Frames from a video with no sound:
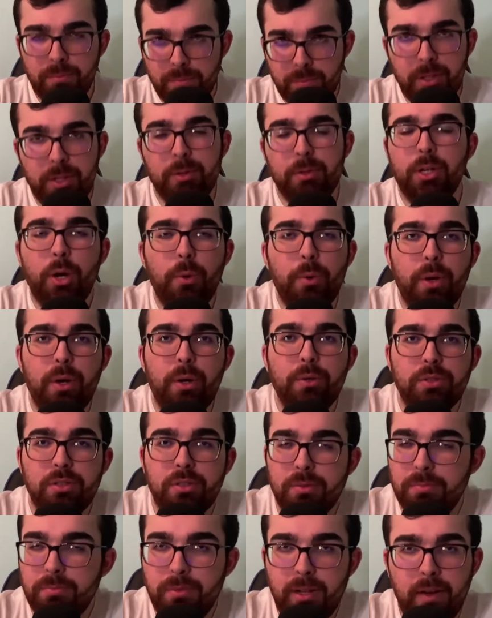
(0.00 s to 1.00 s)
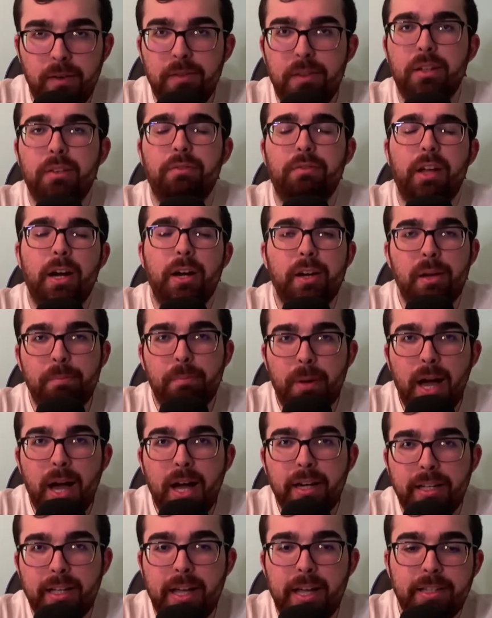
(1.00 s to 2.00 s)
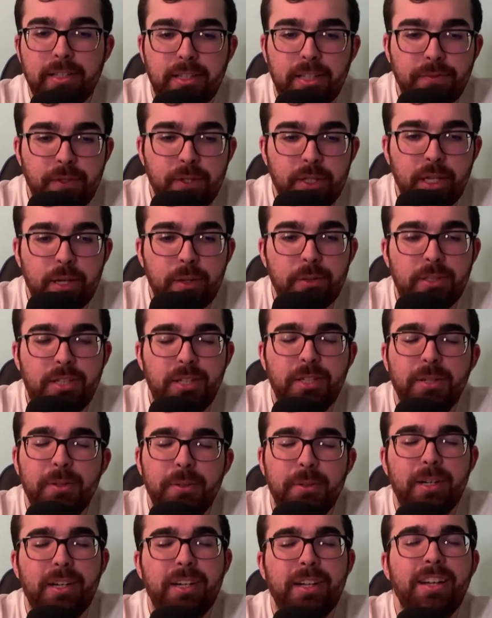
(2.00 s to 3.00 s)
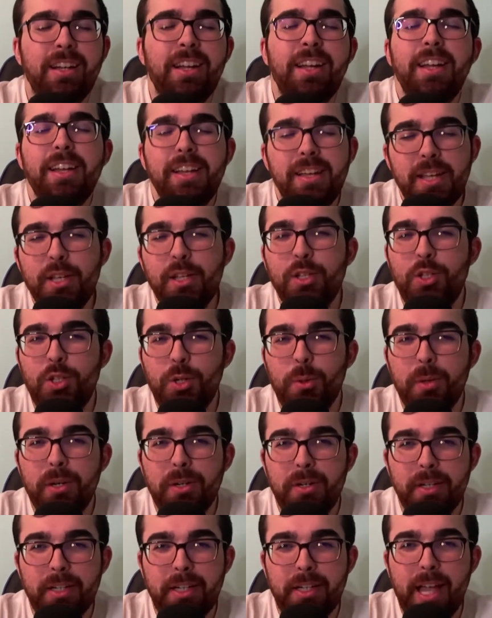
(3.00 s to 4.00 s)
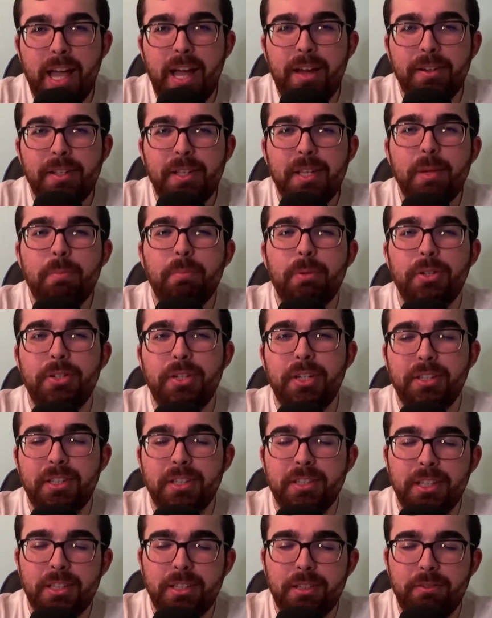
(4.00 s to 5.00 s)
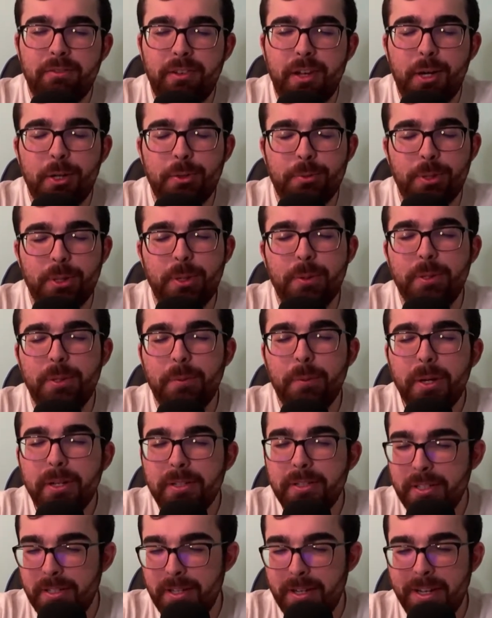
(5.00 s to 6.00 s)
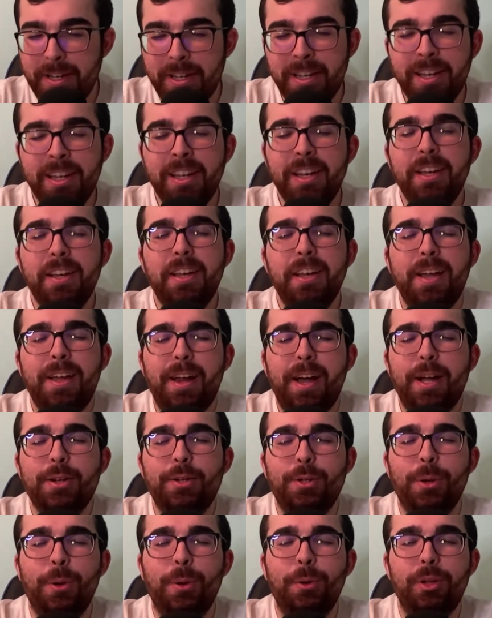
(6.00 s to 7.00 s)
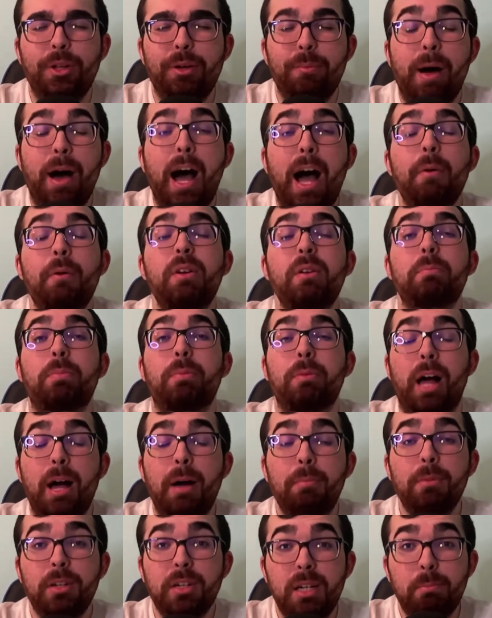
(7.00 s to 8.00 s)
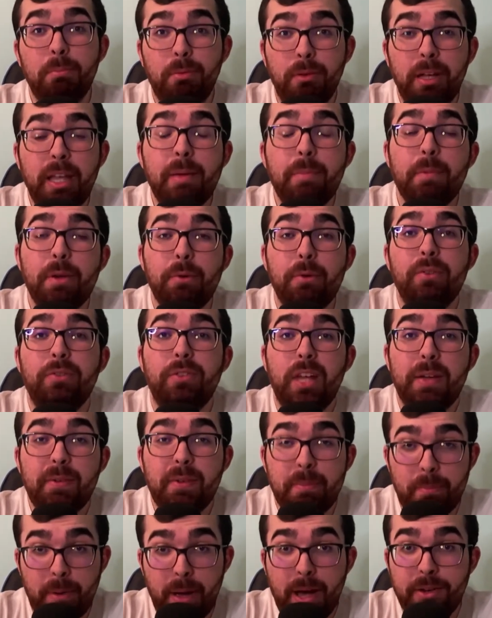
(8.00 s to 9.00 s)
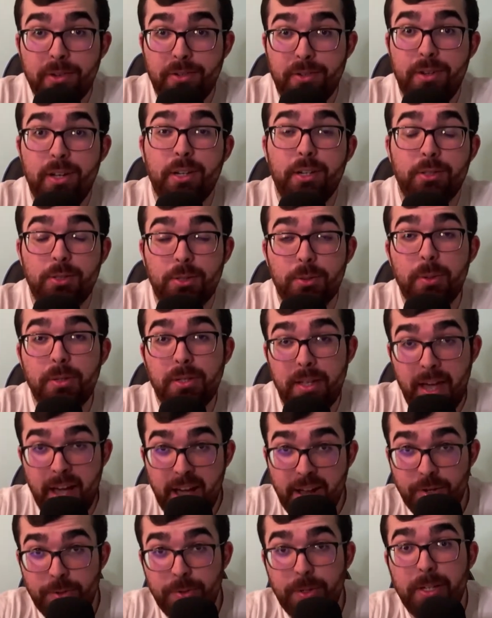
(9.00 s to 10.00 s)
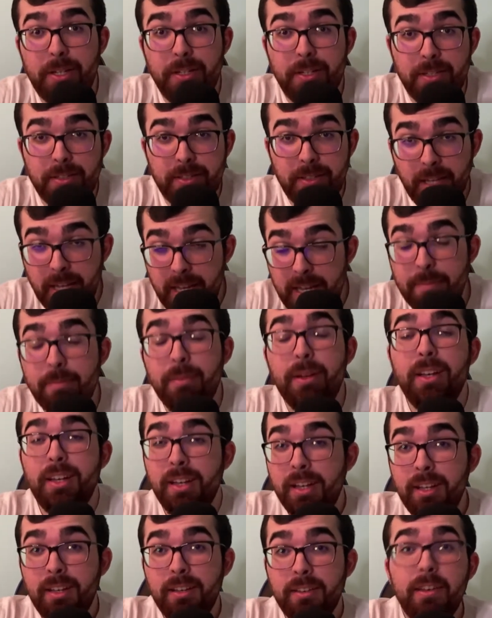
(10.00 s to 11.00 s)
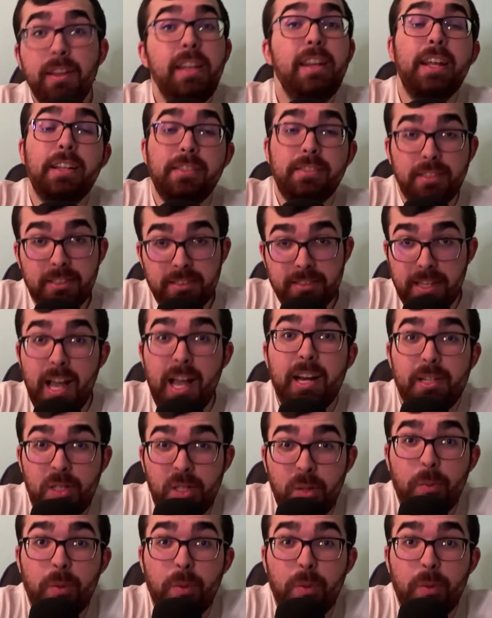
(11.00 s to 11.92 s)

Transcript: co-host of the Flyer Up podcast, if you go to his Twitter account, he predicted that the Flyers were going to win tonight, and I told him, I'm going to blame you if David Pasternak scores a hat trick in this game. And that's exactly what